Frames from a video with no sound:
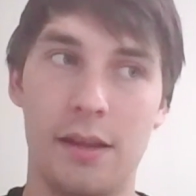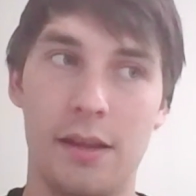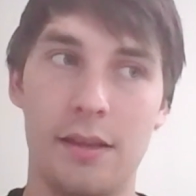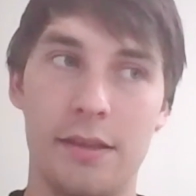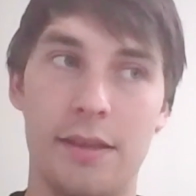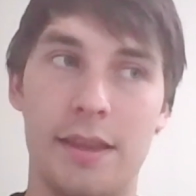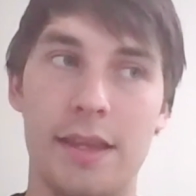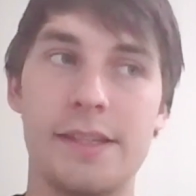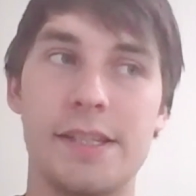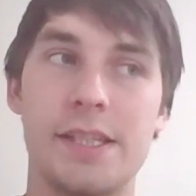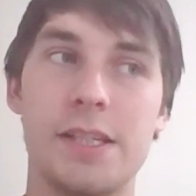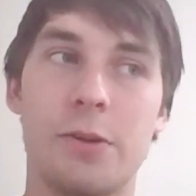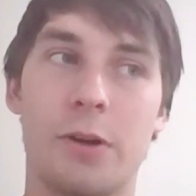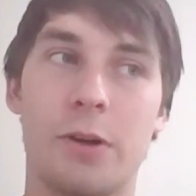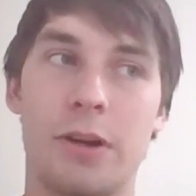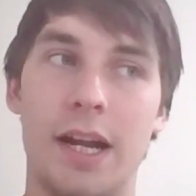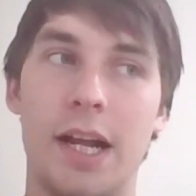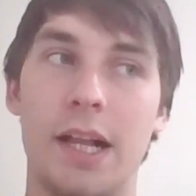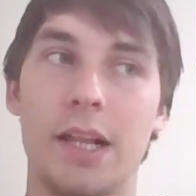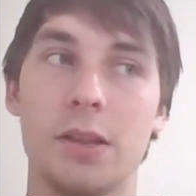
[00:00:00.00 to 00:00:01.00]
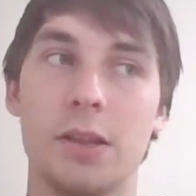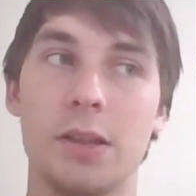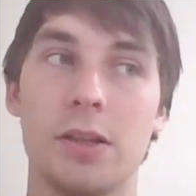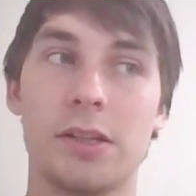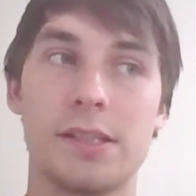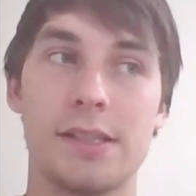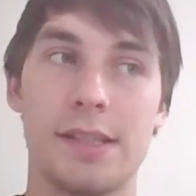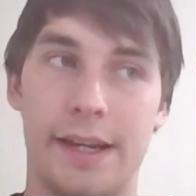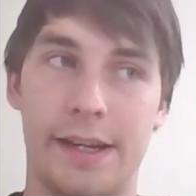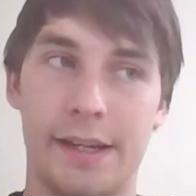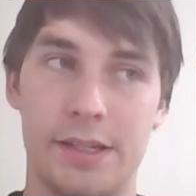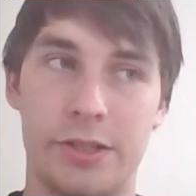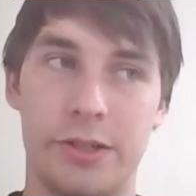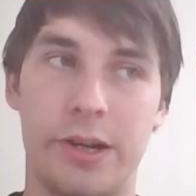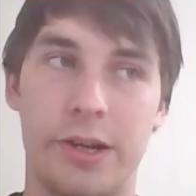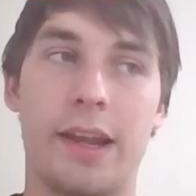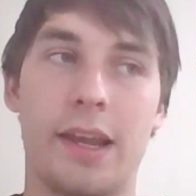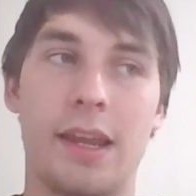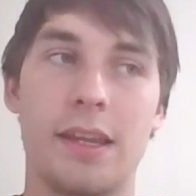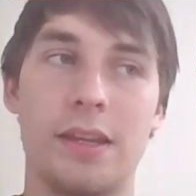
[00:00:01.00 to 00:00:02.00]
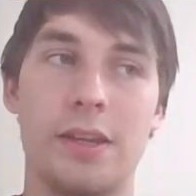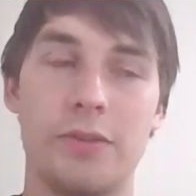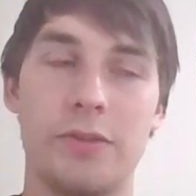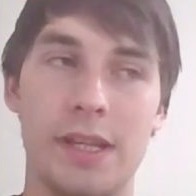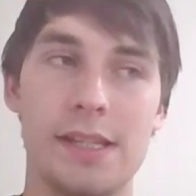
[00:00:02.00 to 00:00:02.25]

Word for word: this URL looks like it's tracking you.